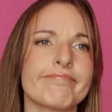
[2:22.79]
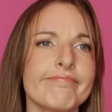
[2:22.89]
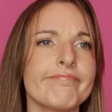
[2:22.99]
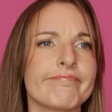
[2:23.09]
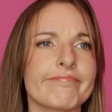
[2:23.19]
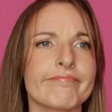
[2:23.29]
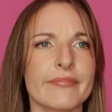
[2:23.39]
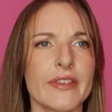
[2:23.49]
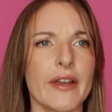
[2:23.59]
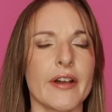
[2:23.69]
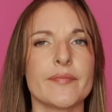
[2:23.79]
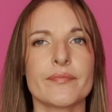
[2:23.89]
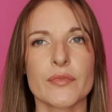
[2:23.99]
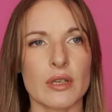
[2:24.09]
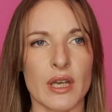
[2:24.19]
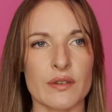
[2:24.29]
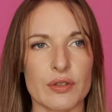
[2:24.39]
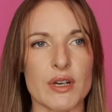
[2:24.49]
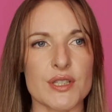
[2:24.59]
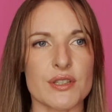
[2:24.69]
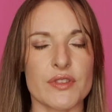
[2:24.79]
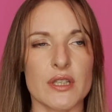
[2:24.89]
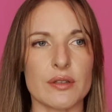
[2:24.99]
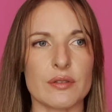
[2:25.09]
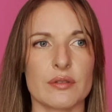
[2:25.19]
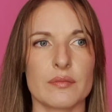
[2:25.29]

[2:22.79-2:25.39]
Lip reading: Yeah, and the rest of the